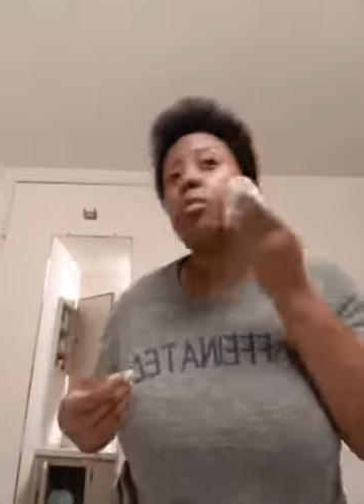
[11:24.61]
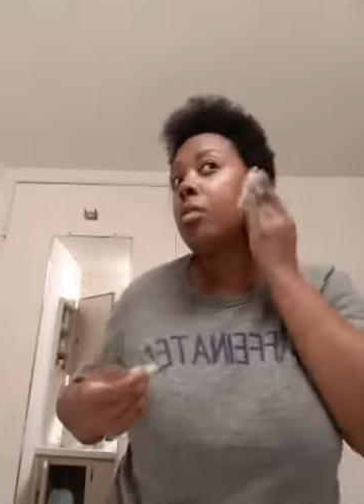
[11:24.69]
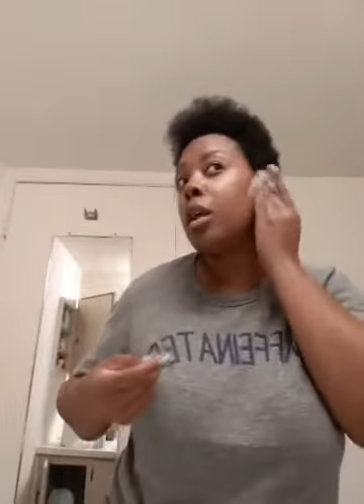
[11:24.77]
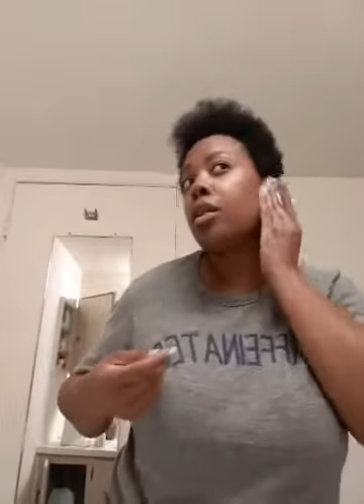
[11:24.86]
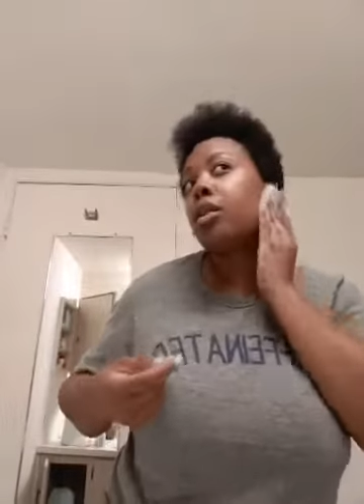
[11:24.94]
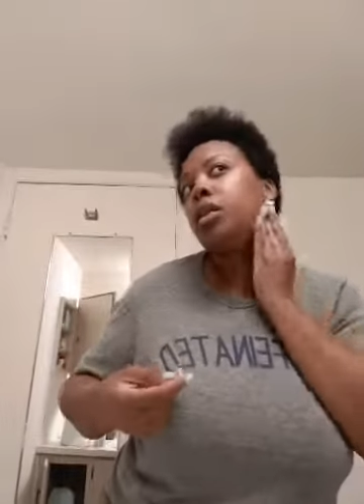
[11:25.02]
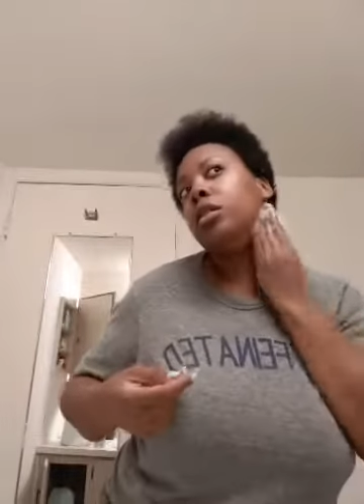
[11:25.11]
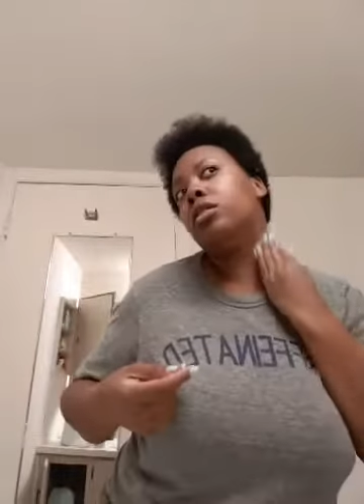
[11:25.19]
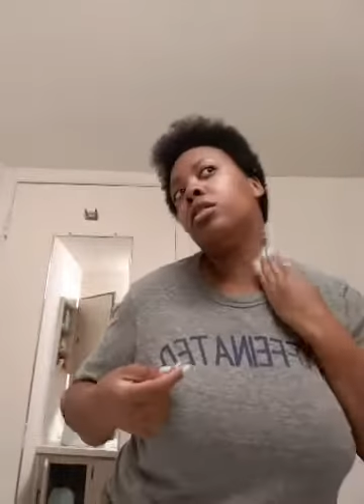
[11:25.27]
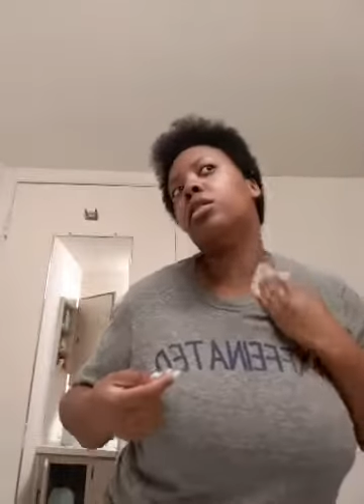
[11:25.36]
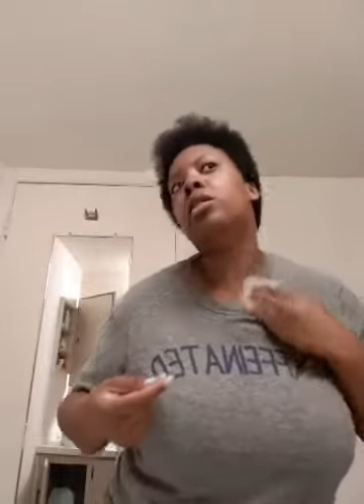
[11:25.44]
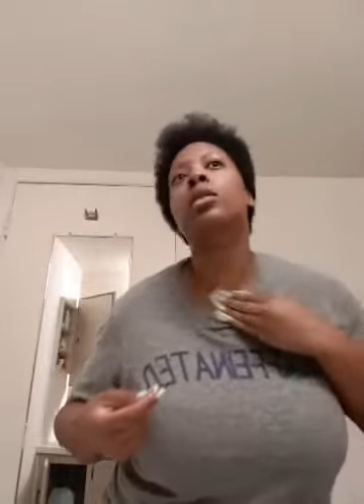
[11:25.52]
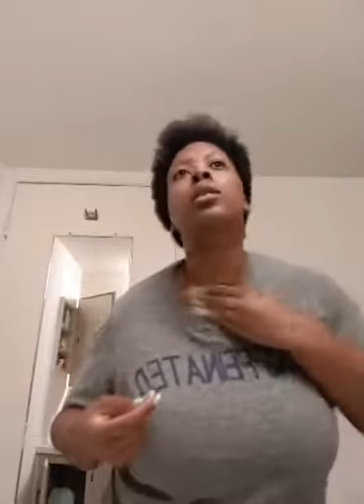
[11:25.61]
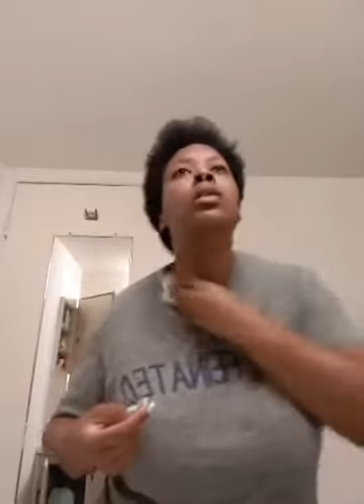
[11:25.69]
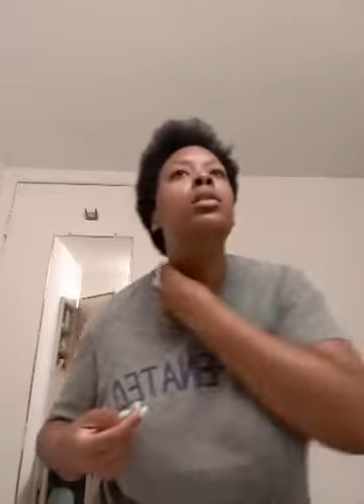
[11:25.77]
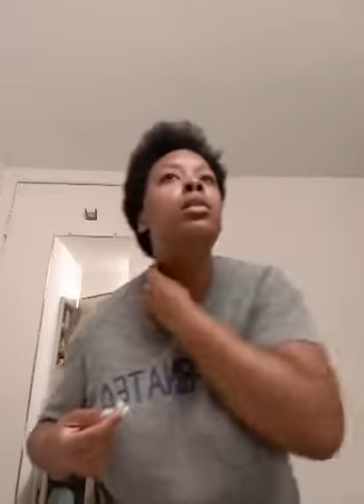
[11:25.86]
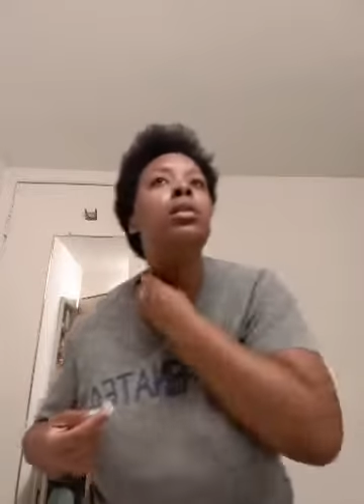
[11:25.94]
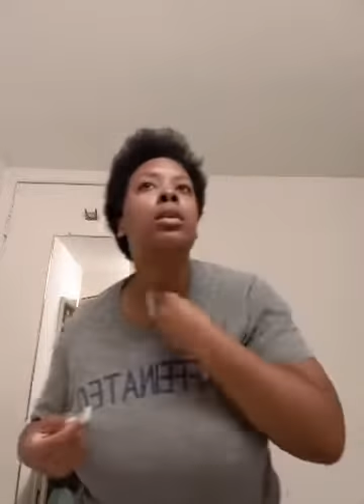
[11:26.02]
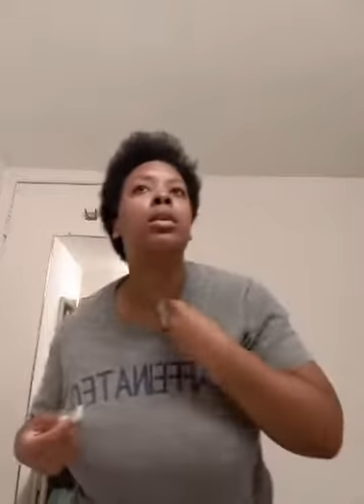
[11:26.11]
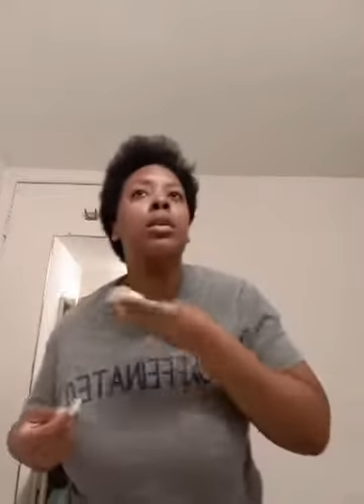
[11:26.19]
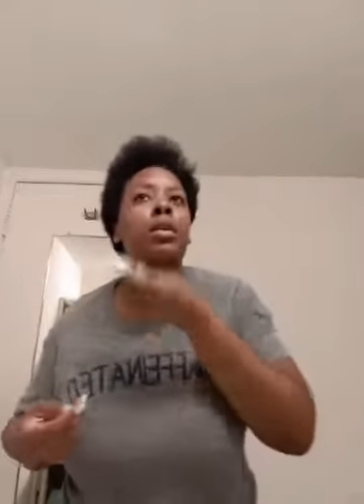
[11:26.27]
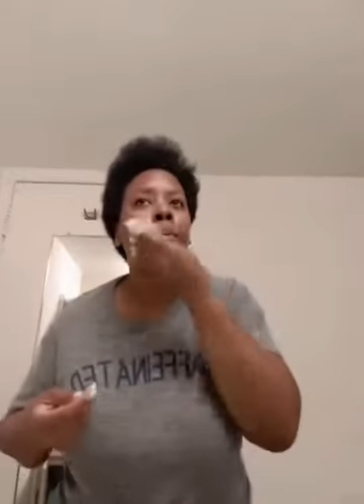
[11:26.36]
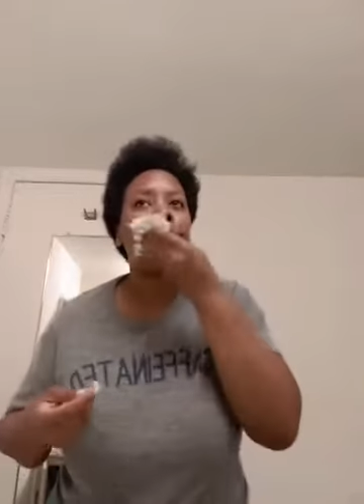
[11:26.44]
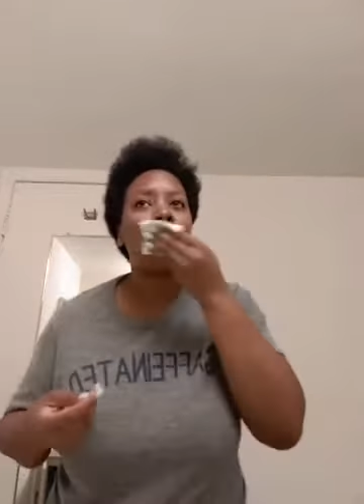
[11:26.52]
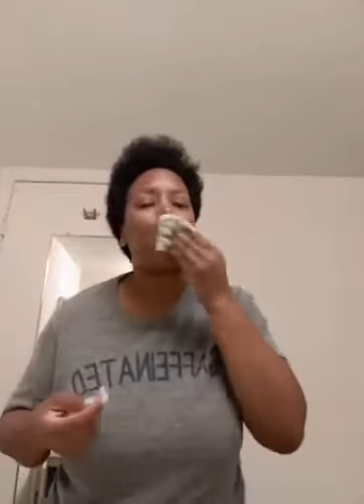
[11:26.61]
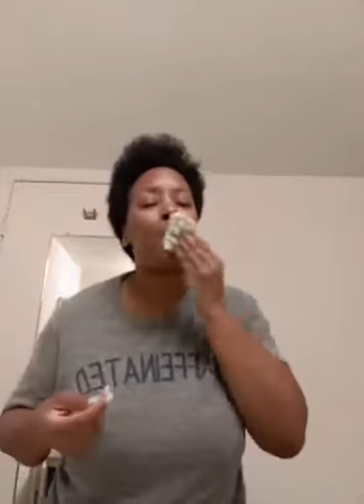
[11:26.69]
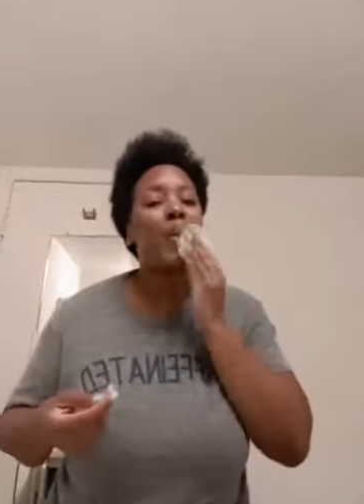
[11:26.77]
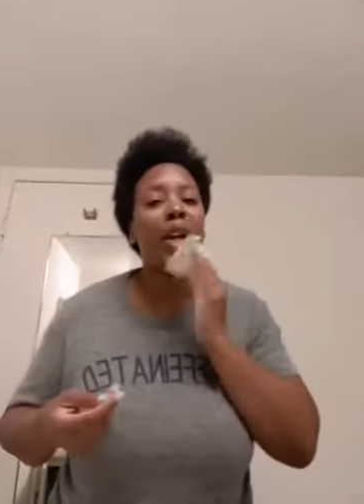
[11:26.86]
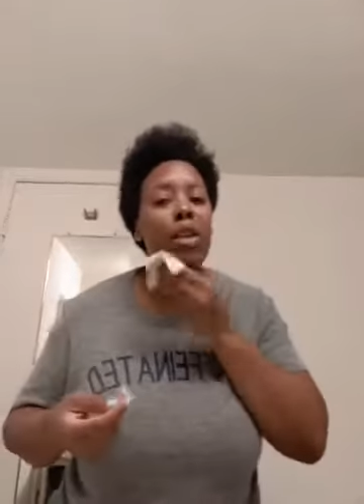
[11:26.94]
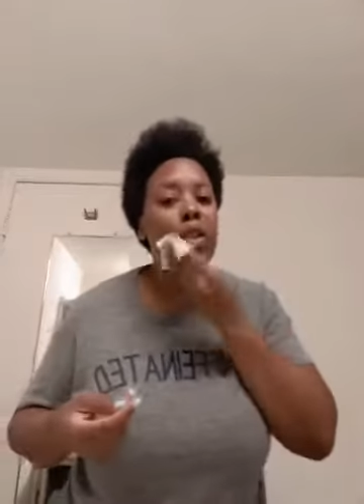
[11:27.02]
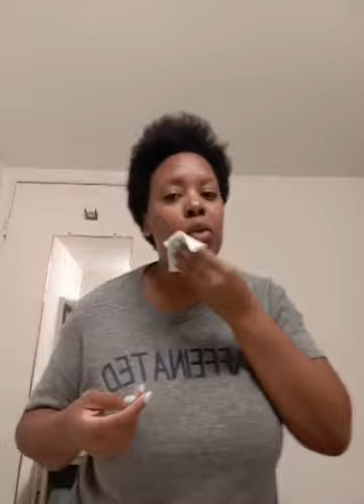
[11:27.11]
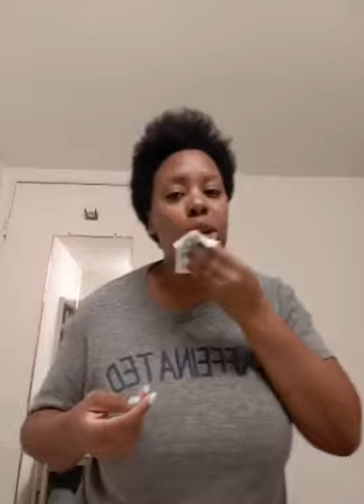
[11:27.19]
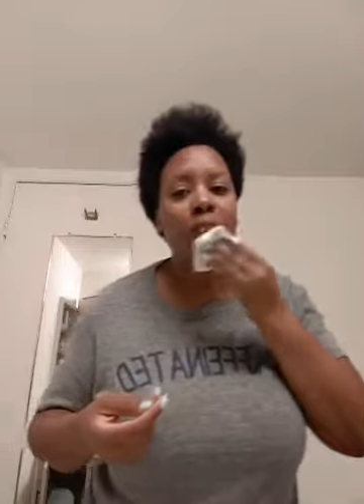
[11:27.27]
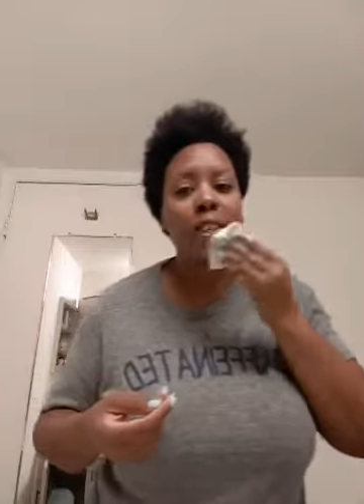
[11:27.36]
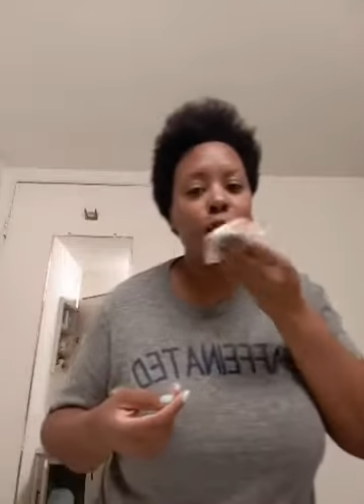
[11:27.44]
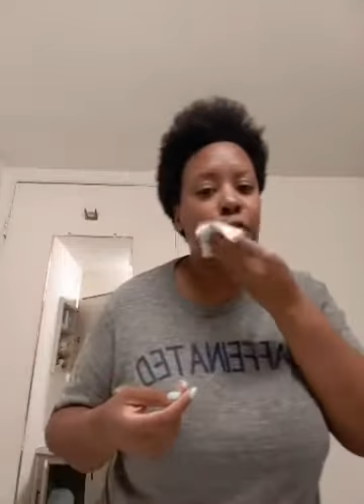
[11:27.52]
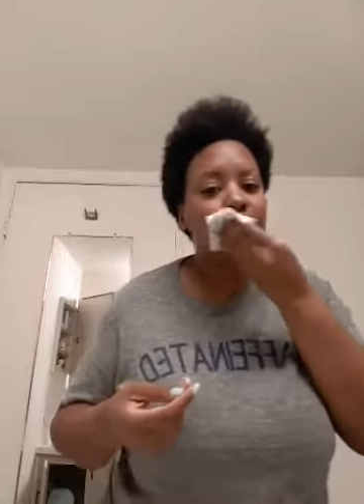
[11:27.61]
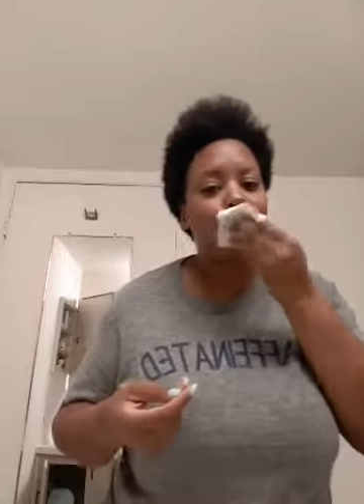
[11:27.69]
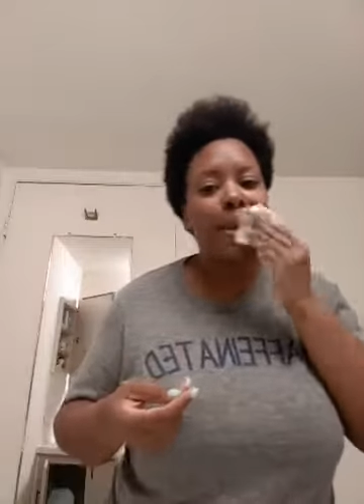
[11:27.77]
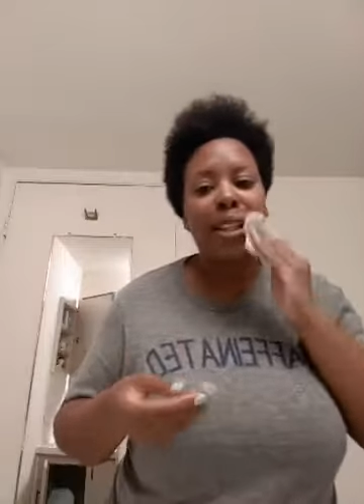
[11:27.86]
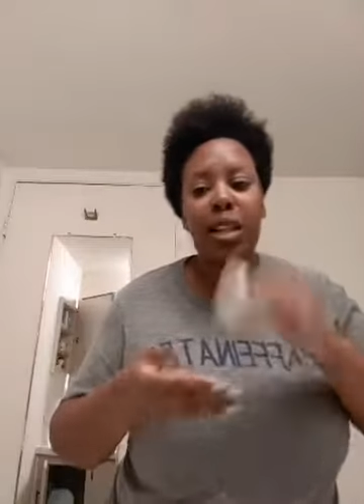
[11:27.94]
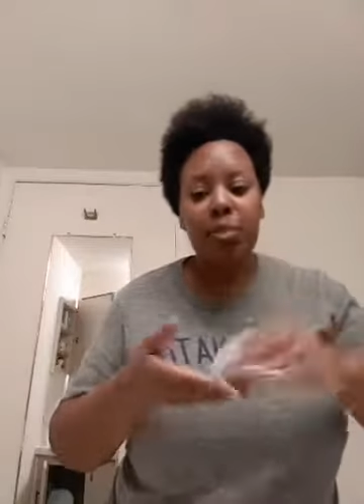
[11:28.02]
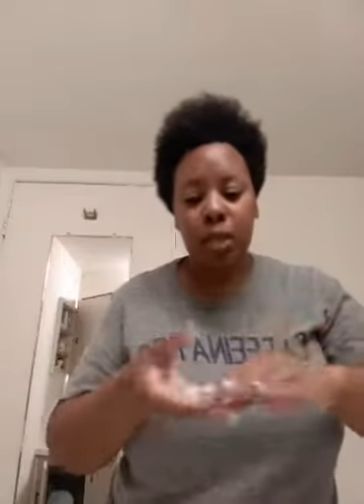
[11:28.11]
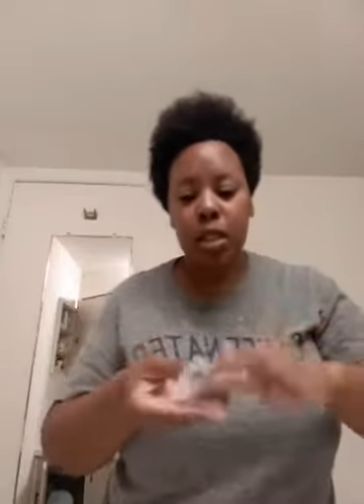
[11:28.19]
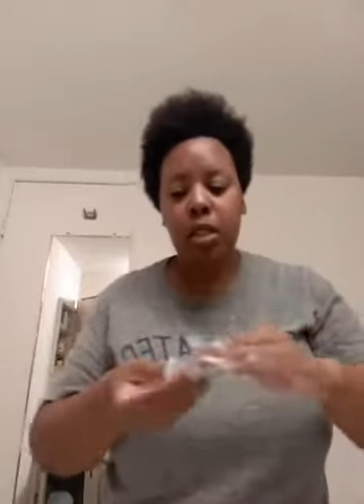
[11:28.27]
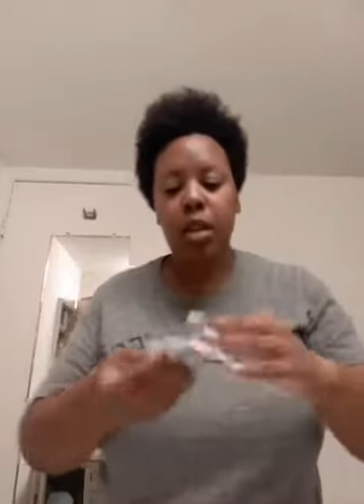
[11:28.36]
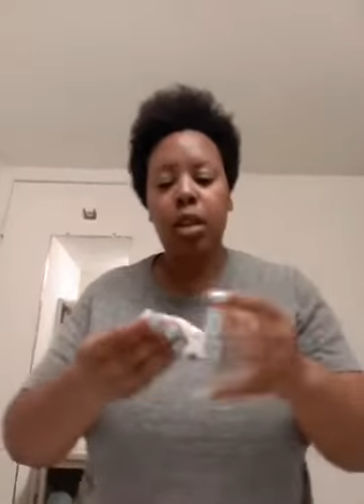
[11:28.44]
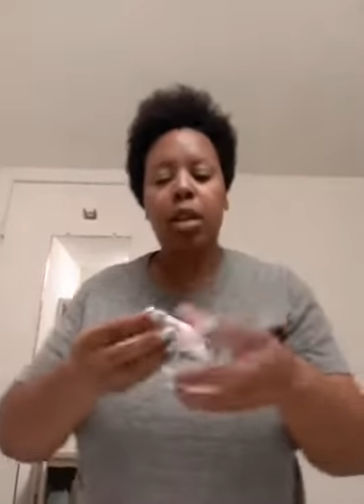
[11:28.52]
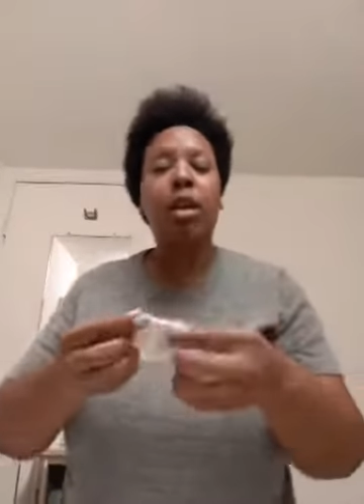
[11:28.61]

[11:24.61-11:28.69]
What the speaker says: Get the ears. I do run this over my lips,